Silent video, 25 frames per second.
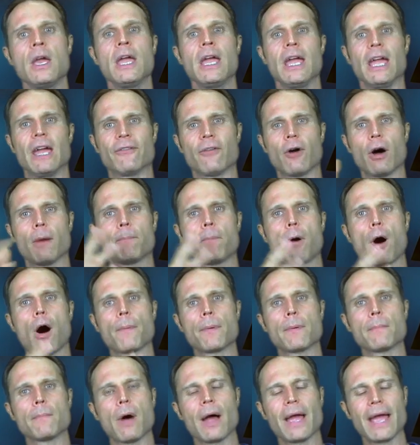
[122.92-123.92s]
If I'm
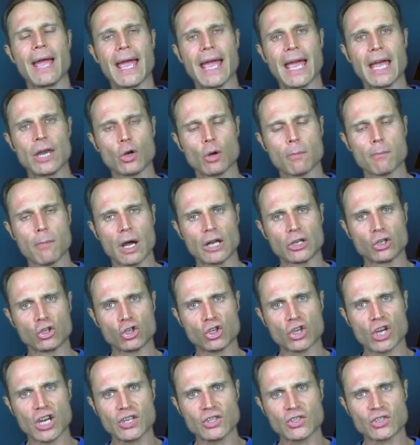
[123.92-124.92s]
popping my hand on my
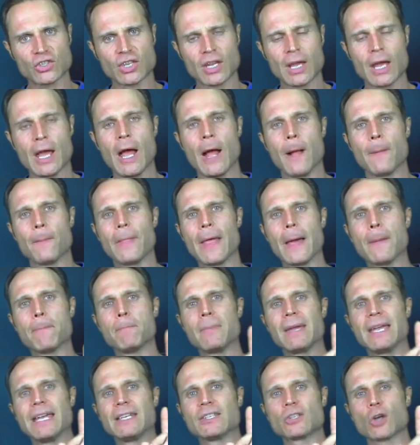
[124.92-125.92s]
chest, that
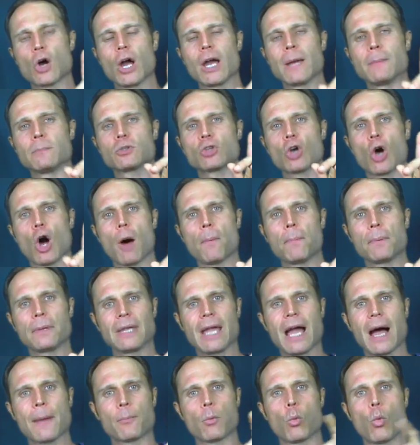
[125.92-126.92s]
means I am
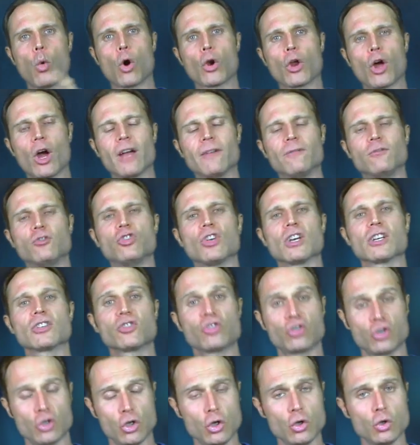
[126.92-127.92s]
topping up what I have
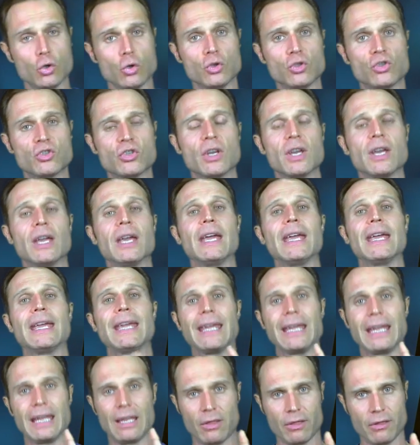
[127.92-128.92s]
just used
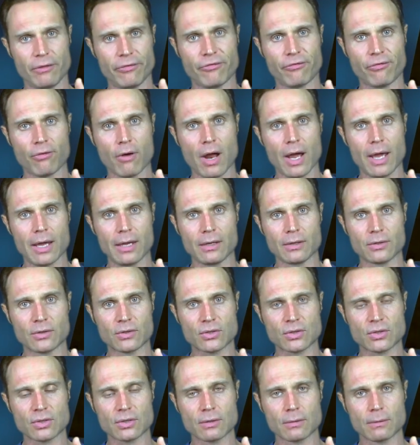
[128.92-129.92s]
in the
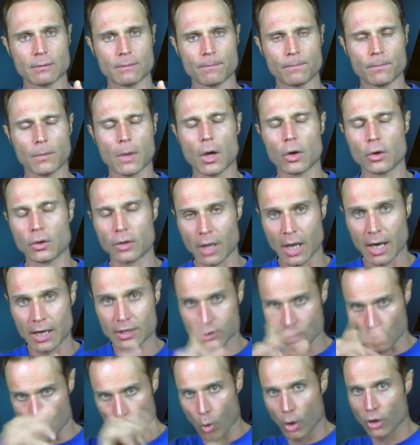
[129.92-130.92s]
phrase. Okay,
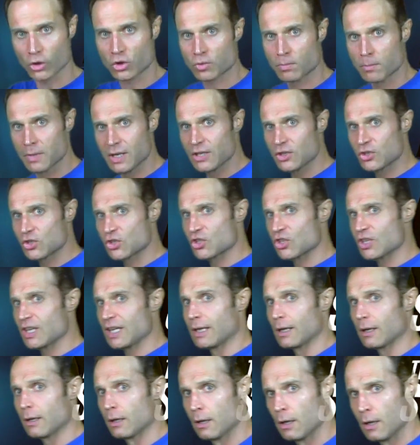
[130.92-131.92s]
so watch me
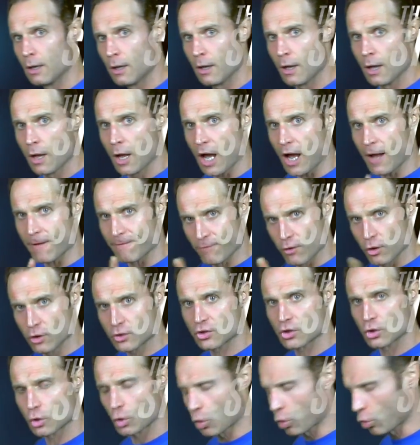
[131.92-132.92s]
sing a
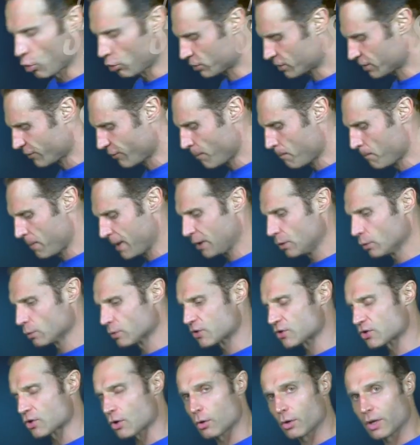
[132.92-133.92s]
verse and a chorus of a
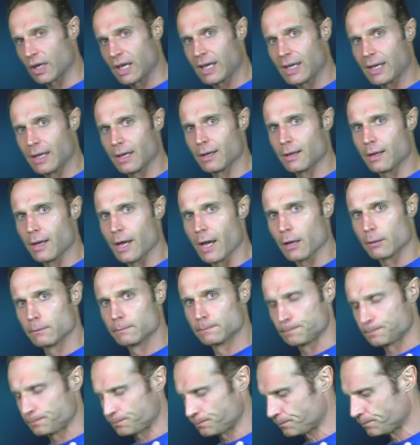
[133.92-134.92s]
Beatles song here now.
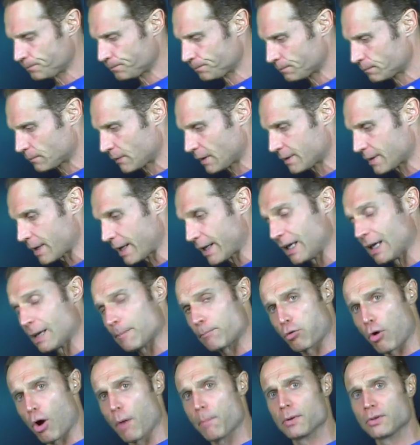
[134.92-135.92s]
Taking a
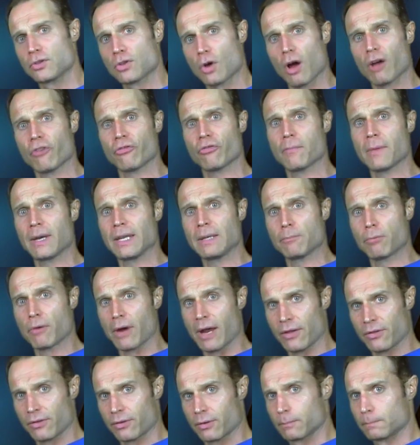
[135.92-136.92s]
proper diaphragmatic
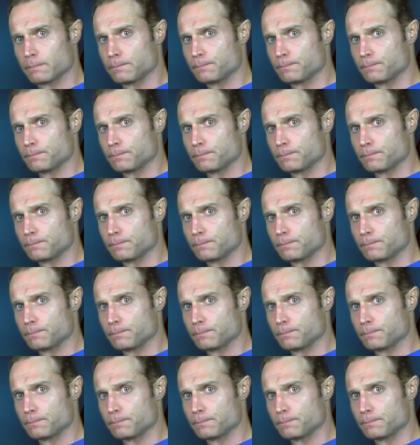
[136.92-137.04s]
breath.